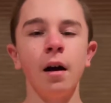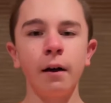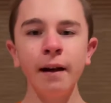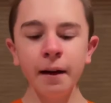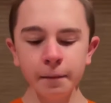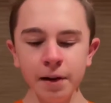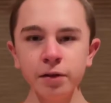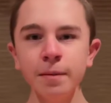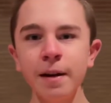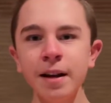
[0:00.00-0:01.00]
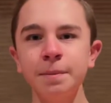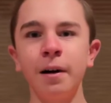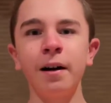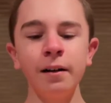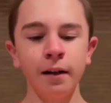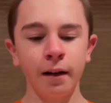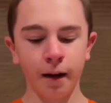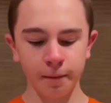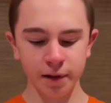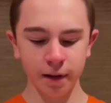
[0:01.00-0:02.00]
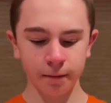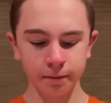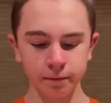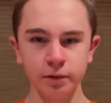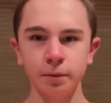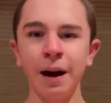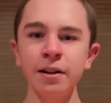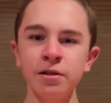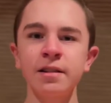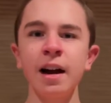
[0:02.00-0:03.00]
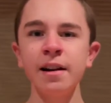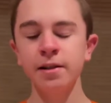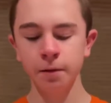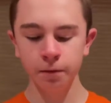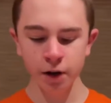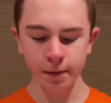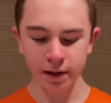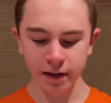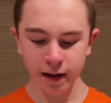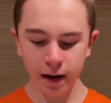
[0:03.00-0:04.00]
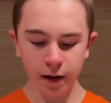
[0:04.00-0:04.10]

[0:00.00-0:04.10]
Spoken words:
Around Major League Baseball, some minor signings and rumors.